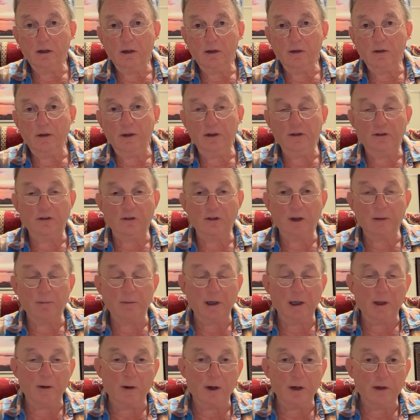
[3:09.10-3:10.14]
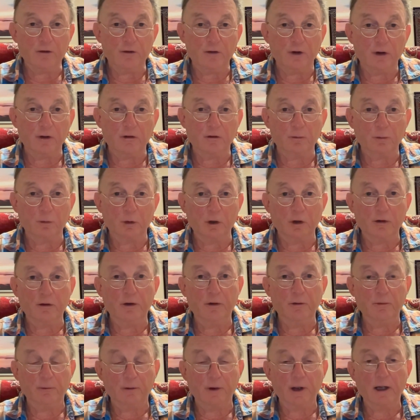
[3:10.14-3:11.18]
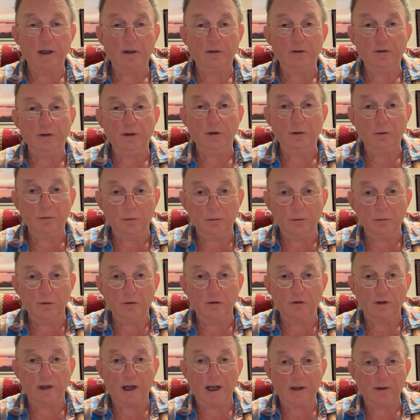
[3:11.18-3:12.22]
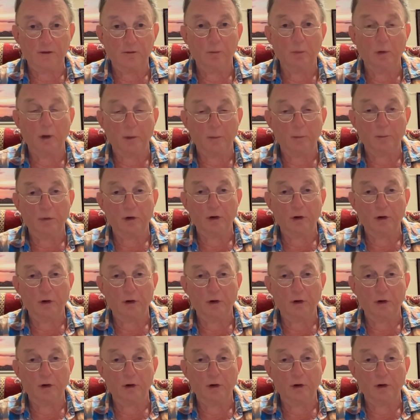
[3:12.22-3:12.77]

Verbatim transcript: these MAOI drugs were in fact used as blood